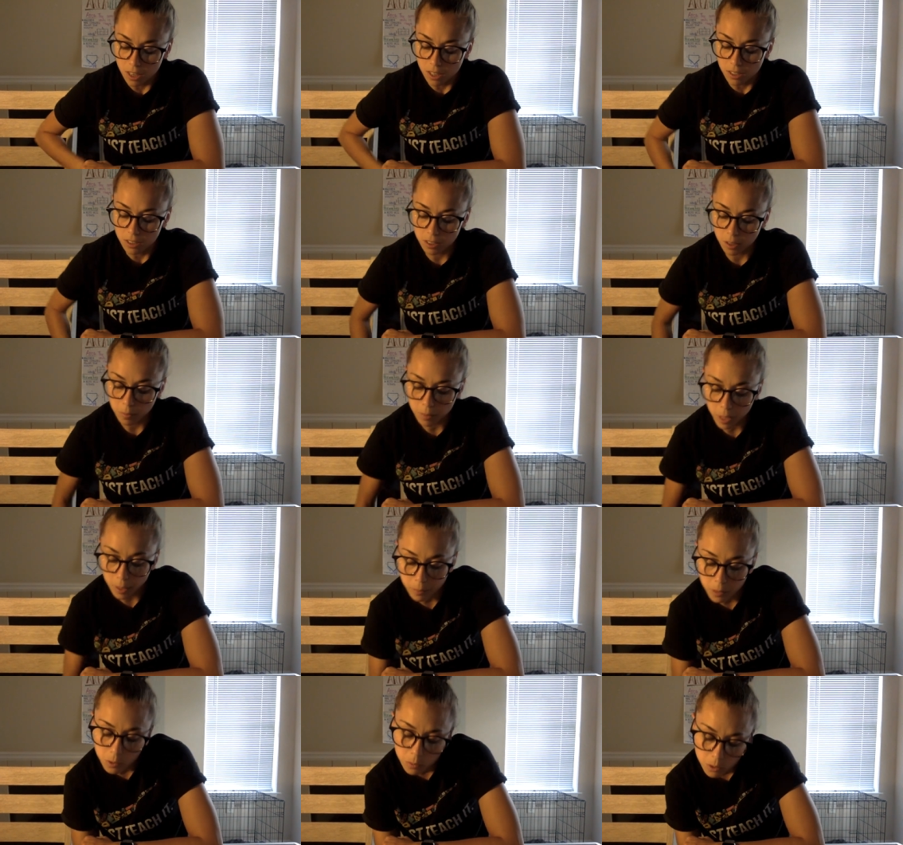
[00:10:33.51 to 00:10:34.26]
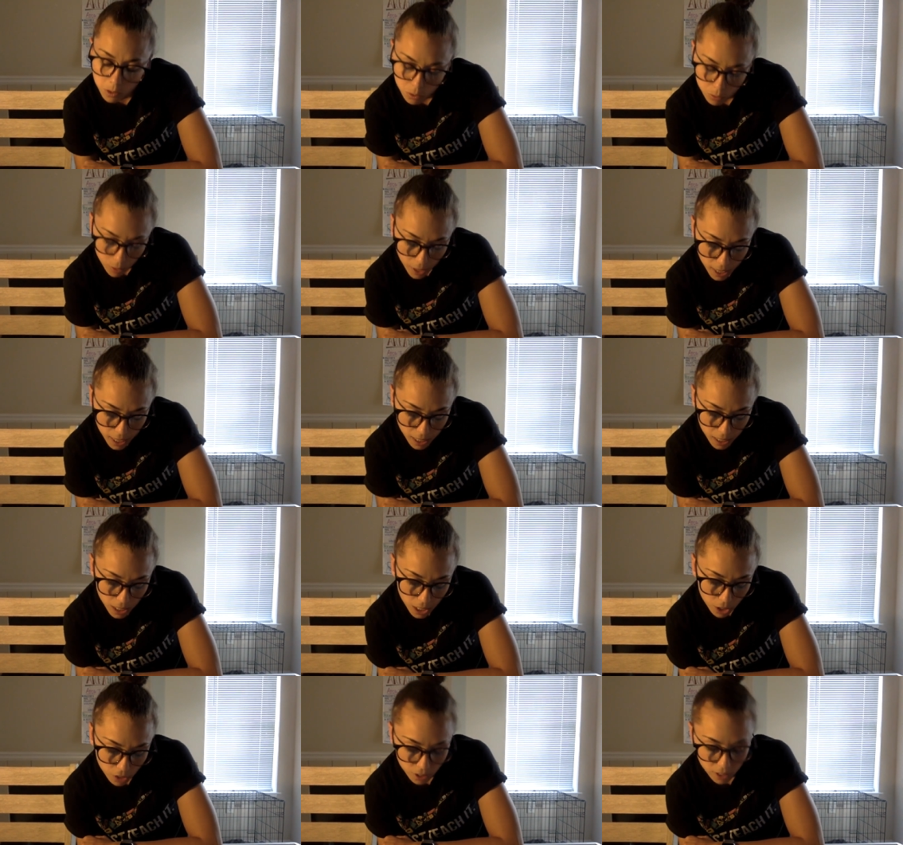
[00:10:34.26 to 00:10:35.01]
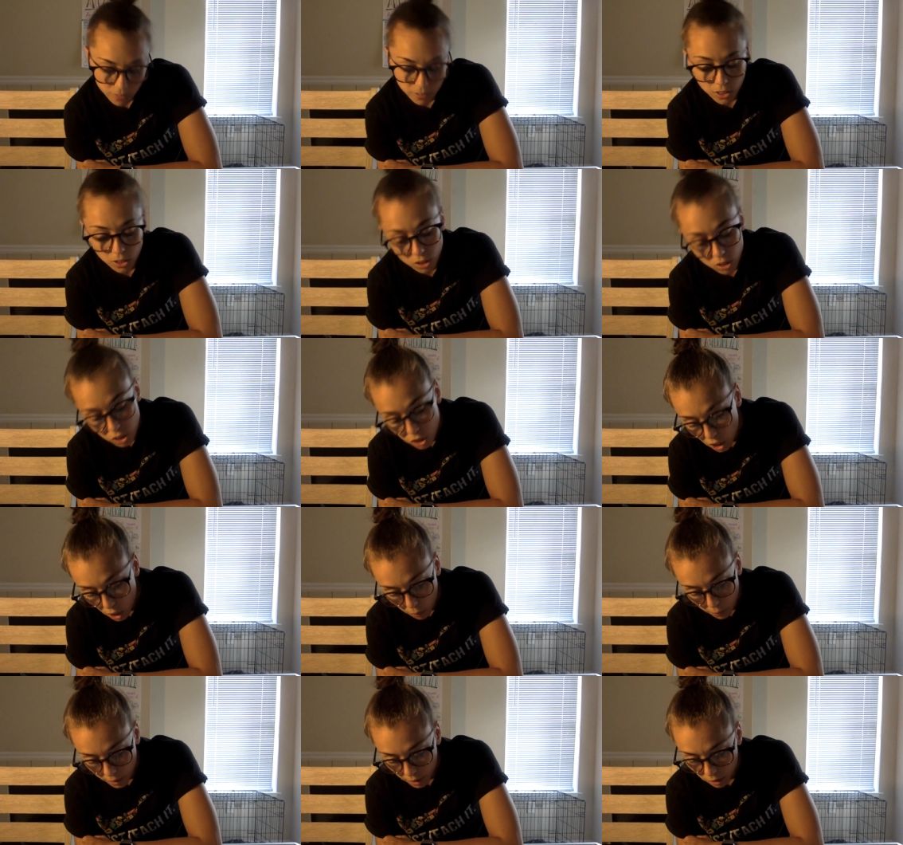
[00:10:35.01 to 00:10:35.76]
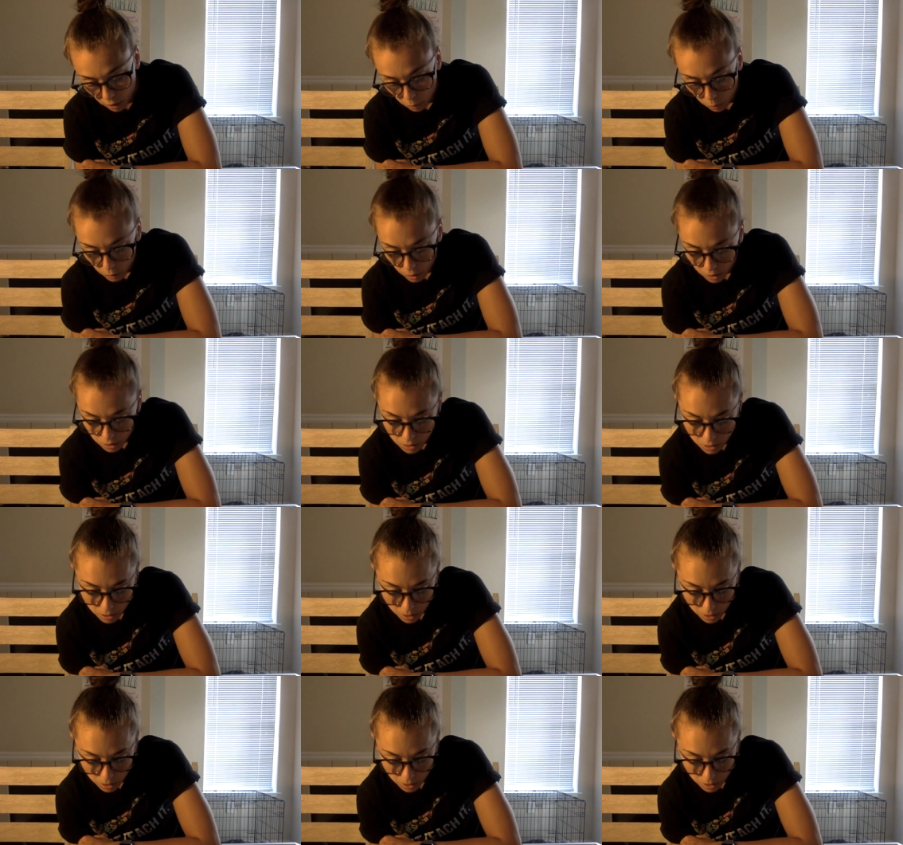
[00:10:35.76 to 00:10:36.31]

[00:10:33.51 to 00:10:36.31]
Sometimes it was raining or even snowing in the woods.